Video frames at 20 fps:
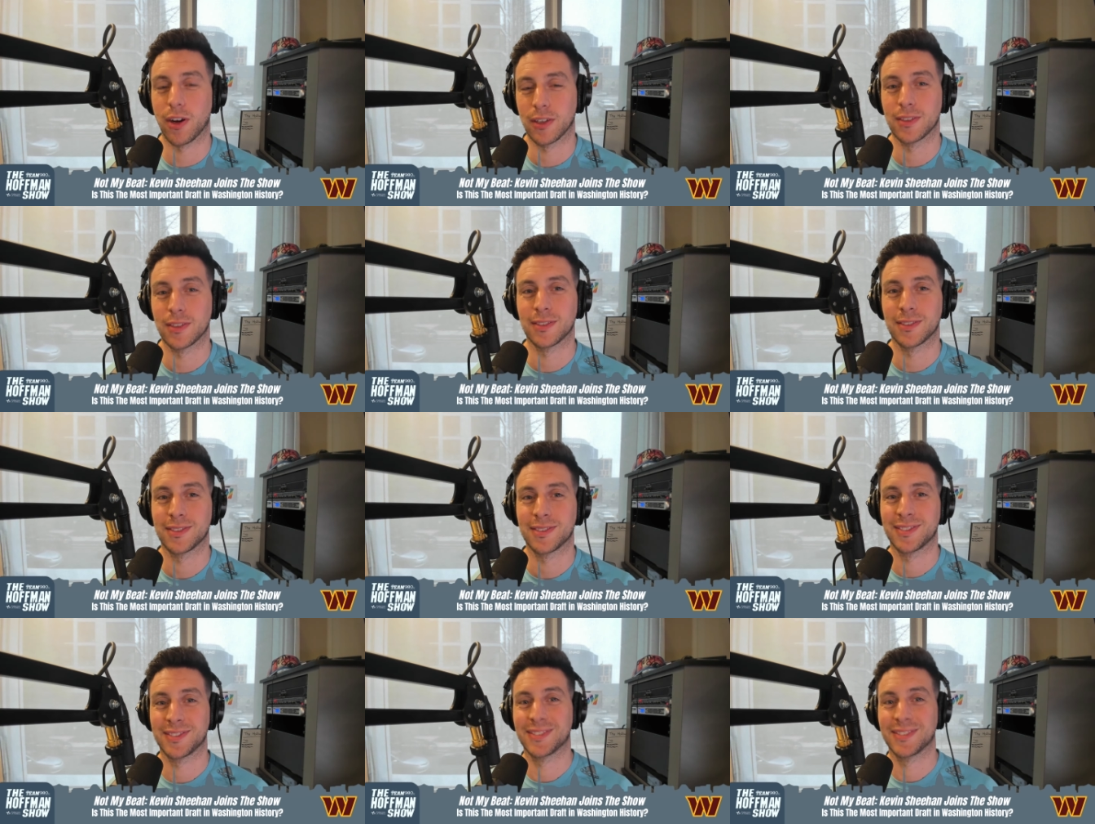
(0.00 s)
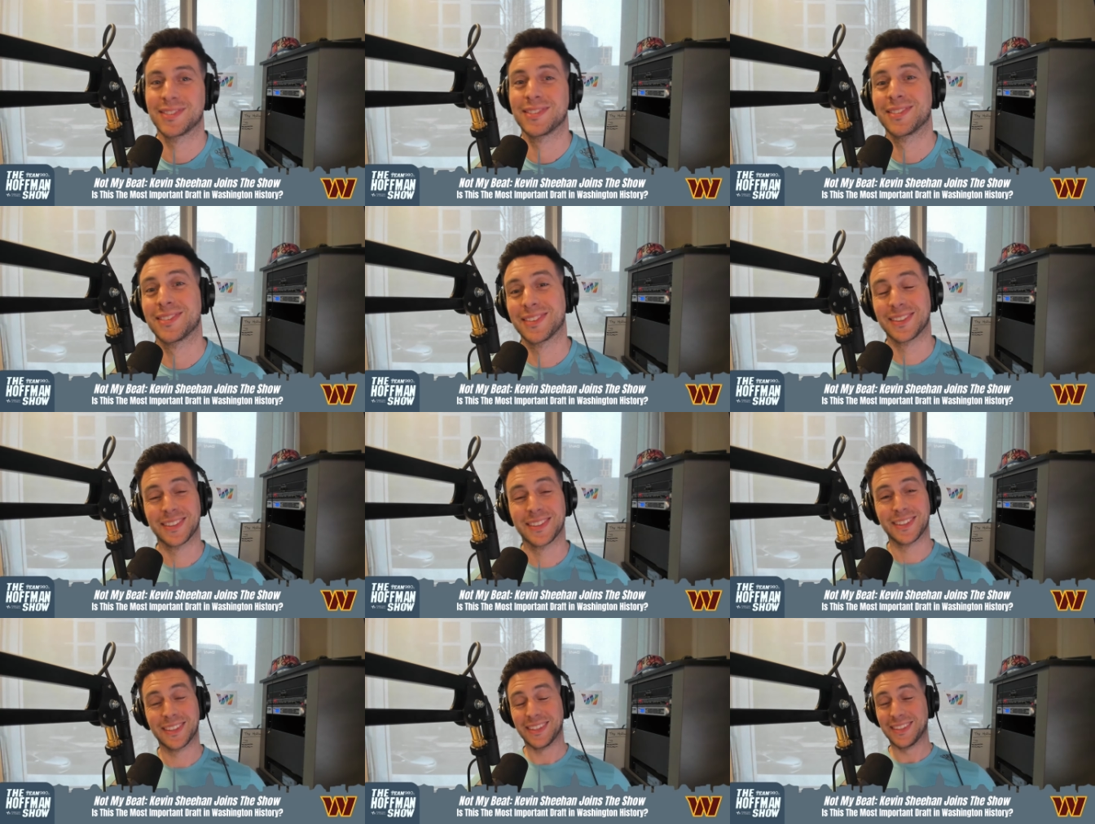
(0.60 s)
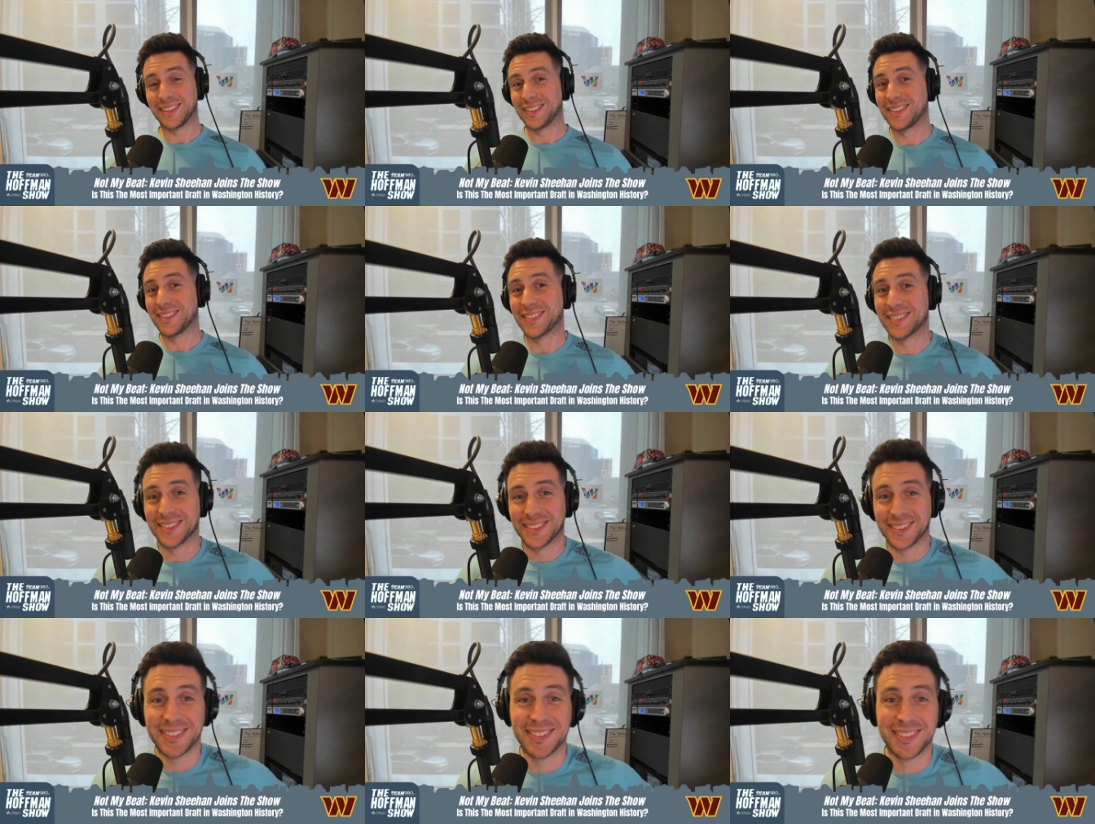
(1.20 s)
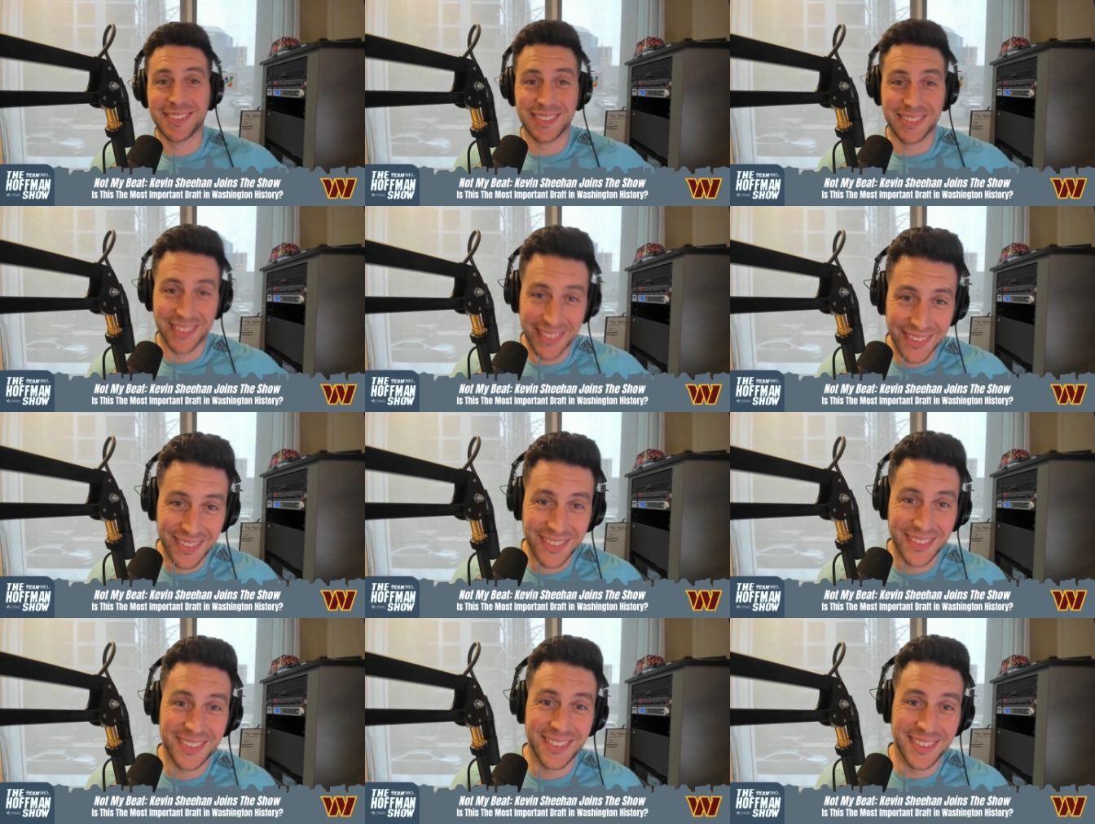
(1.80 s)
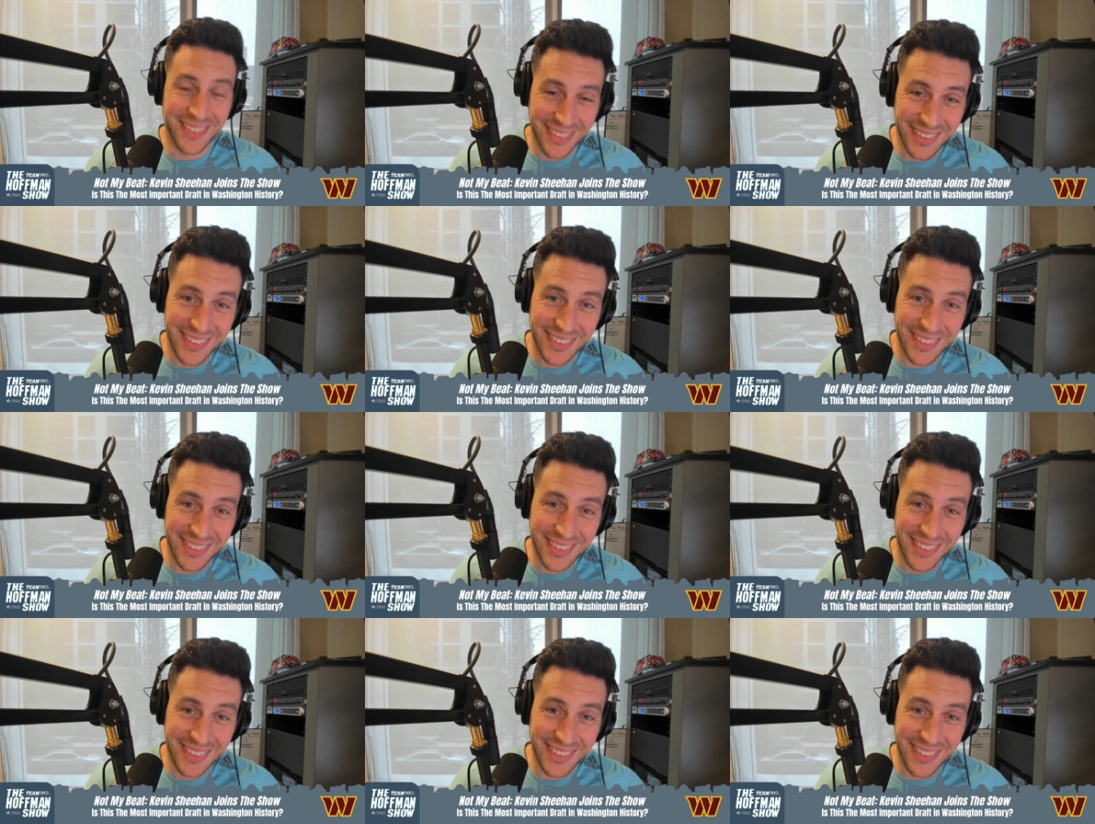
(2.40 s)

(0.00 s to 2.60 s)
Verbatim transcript: Greg, two weeks. That's all we have.